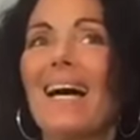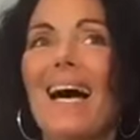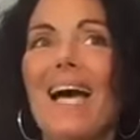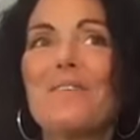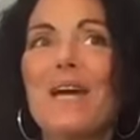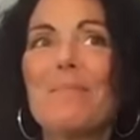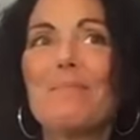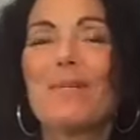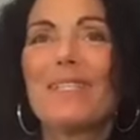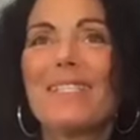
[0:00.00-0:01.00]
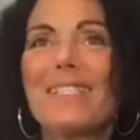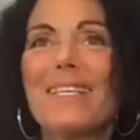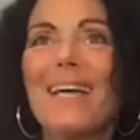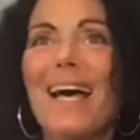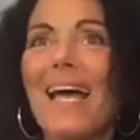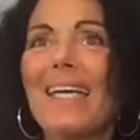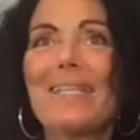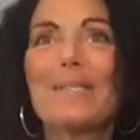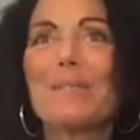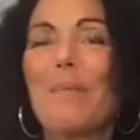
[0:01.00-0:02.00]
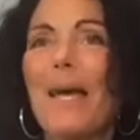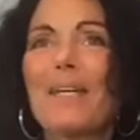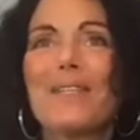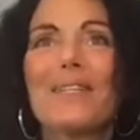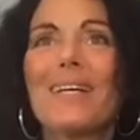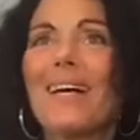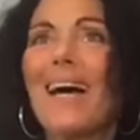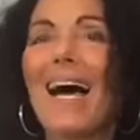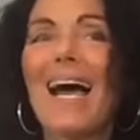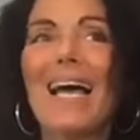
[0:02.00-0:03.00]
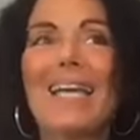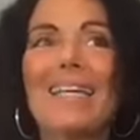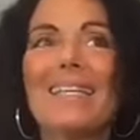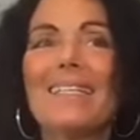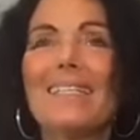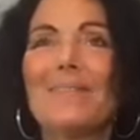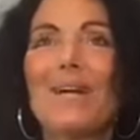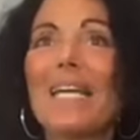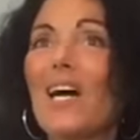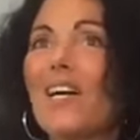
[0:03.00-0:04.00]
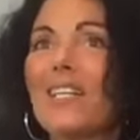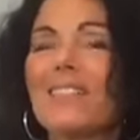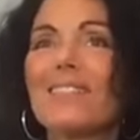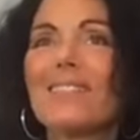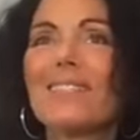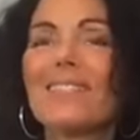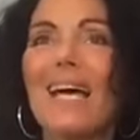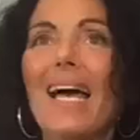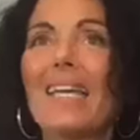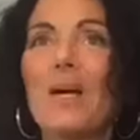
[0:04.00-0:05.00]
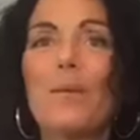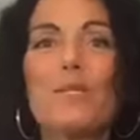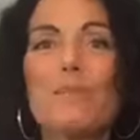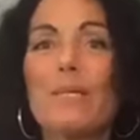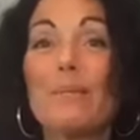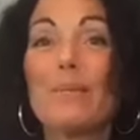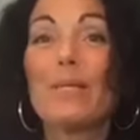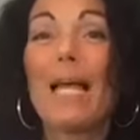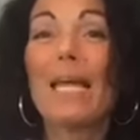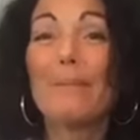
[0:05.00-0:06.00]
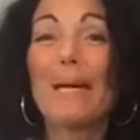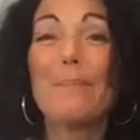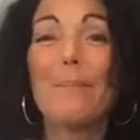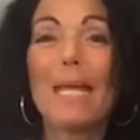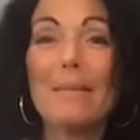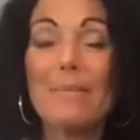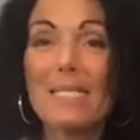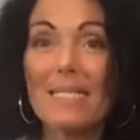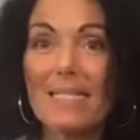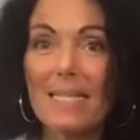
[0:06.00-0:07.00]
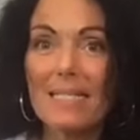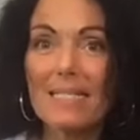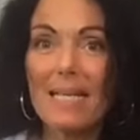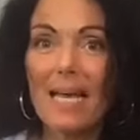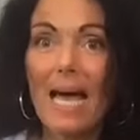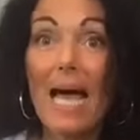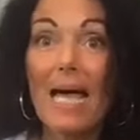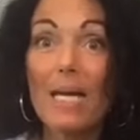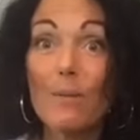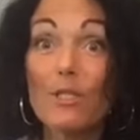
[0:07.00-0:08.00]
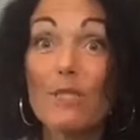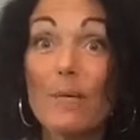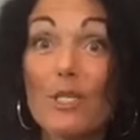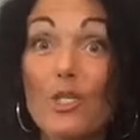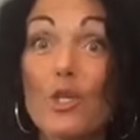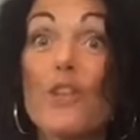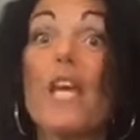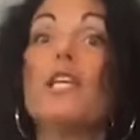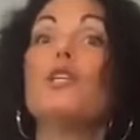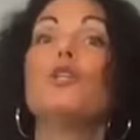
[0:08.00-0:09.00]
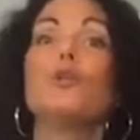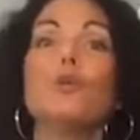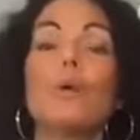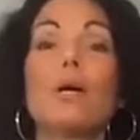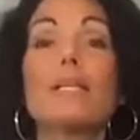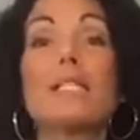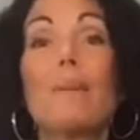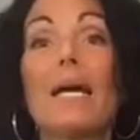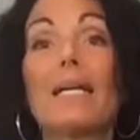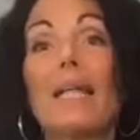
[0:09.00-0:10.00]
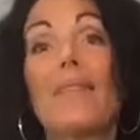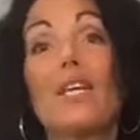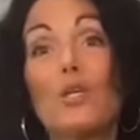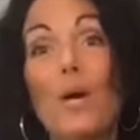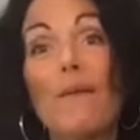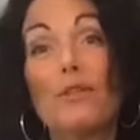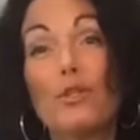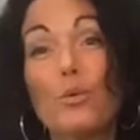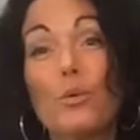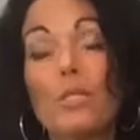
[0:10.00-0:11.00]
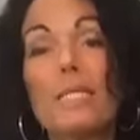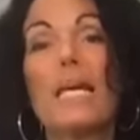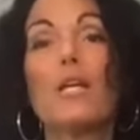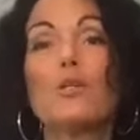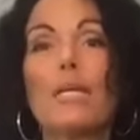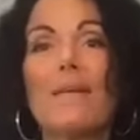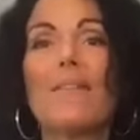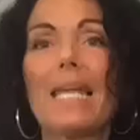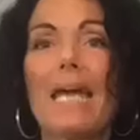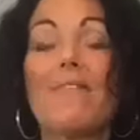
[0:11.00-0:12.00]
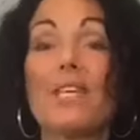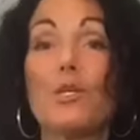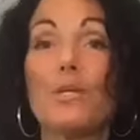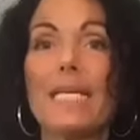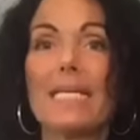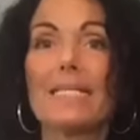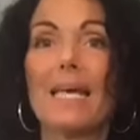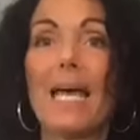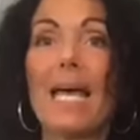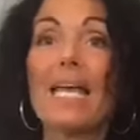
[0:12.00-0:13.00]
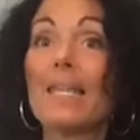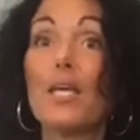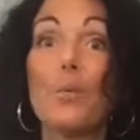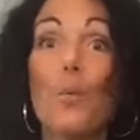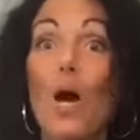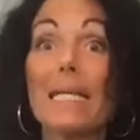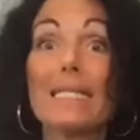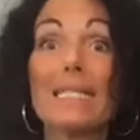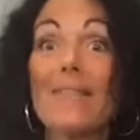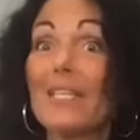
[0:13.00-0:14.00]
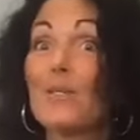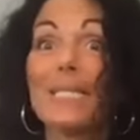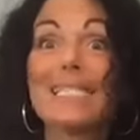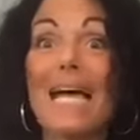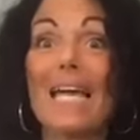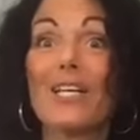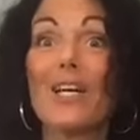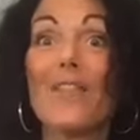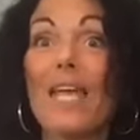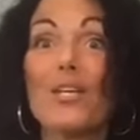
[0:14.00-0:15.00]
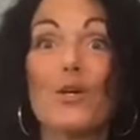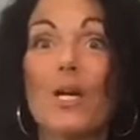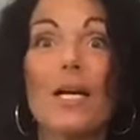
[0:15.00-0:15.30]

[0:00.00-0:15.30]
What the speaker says: I write books. I inspire. I write articles. I coach people. And my main mission is this. I want to make sure that you are inspired and that you have the tools to live the life that you need, that you want, that you desire, that you're